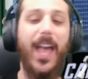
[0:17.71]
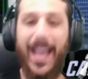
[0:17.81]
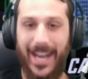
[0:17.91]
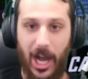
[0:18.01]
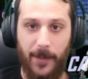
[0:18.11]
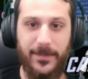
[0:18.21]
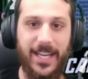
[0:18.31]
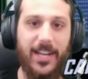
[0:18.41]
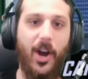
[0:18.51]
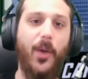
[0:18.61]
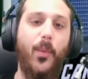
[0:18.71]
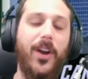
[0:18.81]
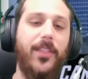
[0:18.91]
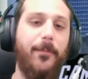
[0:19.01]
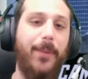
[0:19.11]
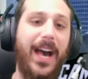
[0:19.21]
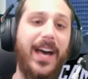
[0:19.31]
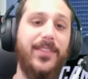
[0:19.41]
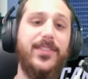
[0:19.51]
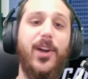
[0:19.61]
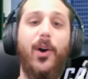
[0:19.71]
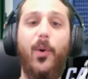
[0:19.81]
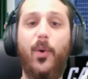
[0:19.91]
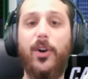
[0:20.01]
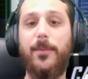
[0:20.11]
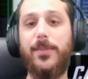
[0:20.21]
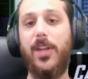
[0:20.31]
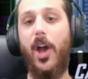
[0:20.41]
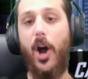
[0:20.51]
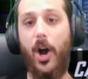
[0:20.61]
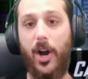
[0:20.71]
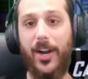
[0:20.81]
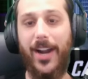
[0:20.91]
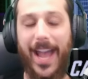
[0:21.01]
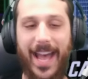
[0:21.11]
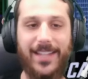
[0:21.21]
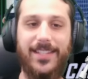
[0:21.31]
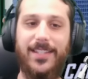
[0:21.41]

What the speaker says: An update on where the path to orbs are at,